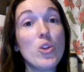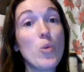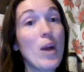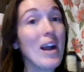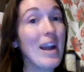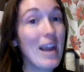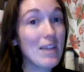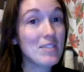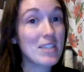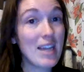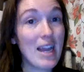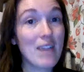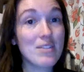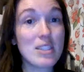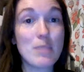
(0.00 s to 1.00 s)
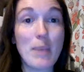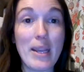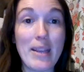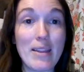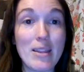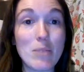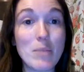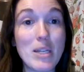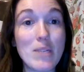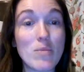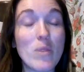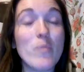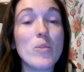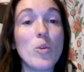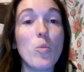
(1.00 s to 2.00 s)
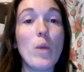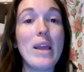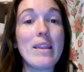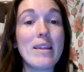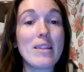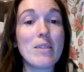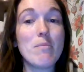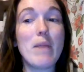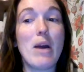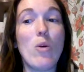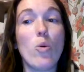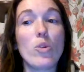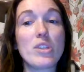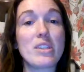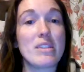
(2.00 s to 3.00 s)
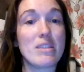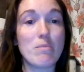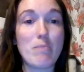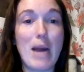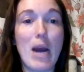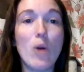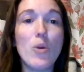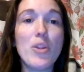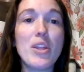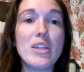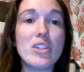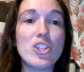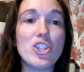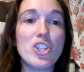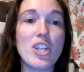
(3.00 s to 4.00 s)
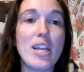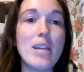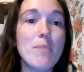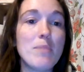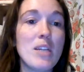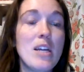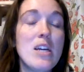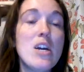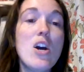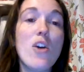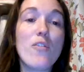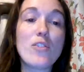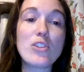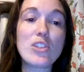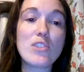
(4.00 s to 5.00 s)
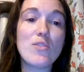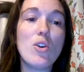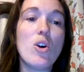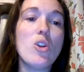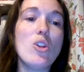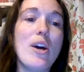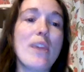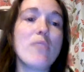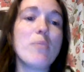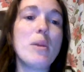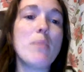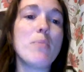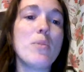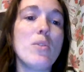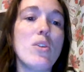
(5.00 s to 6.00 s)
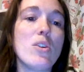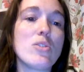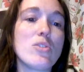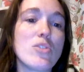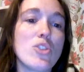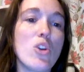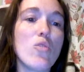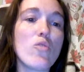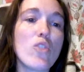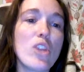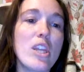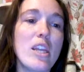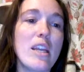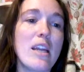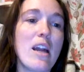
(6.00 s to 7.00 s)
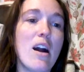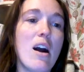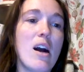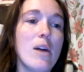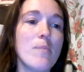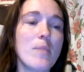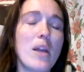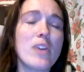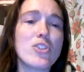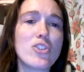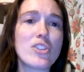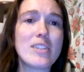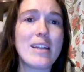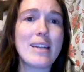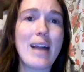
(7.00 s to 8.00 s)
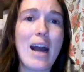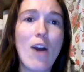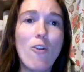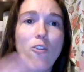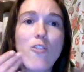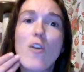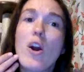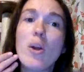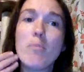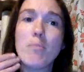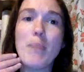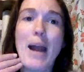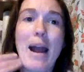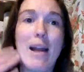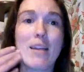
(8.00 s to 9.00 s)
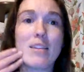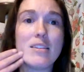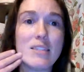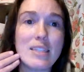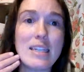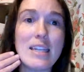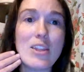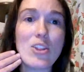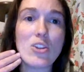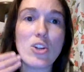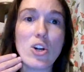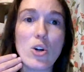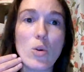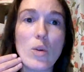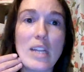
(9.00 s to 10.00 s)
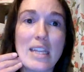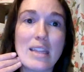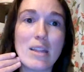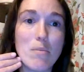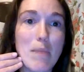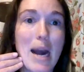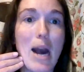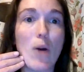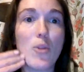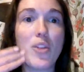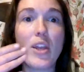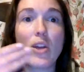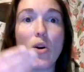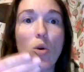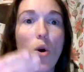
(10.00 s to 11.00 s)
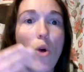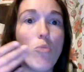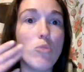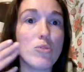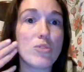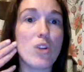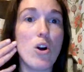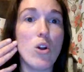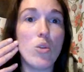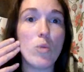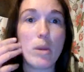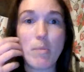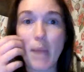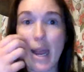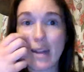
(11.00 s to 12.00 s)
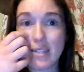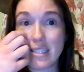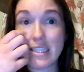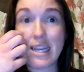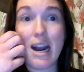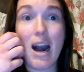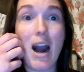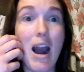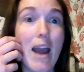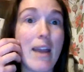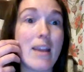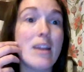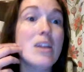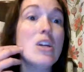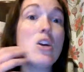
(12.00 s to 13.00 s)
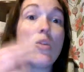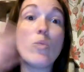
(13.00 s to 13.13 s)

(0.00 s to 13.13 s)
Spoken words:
you have to have a speculum in. The way that the horse's mouth is shaped, first of all, a lot of people don't really understand how far back the teeth go in the mouth. They go almost all the way back to the eye,